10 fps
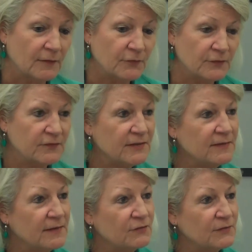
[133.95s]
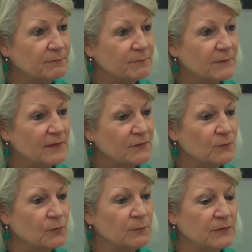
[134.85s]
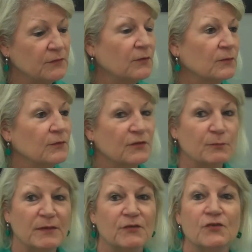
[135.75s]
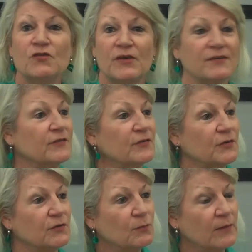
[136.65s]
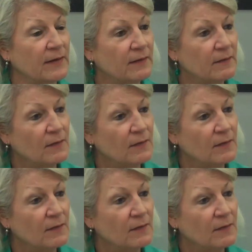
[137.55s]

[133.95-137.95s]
if you're a teenager, as a girl, you expect her to dress a certain way.